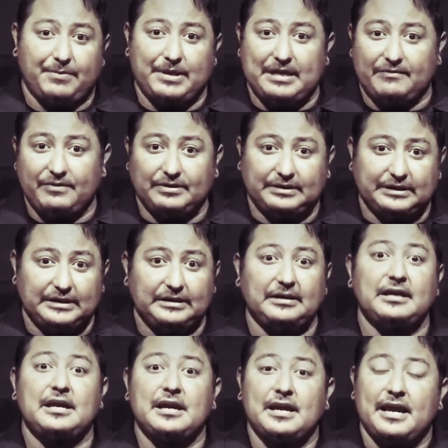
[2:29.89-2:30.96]
and everything,
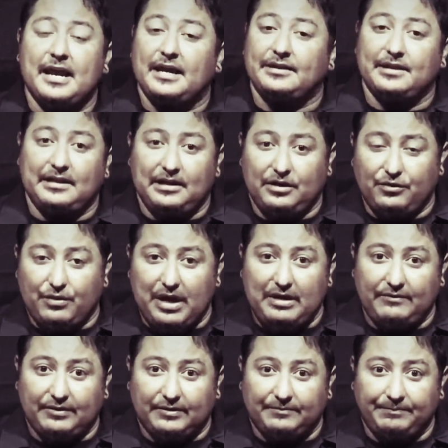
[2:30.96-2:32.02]
and then
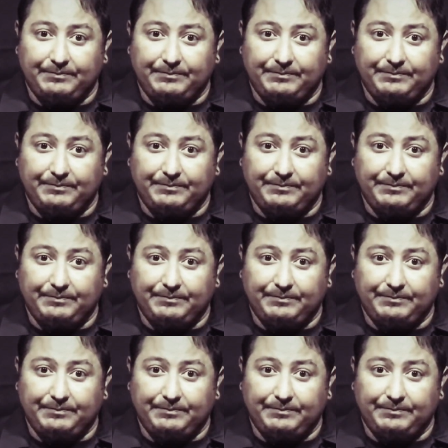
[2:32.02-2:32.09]
engrave it.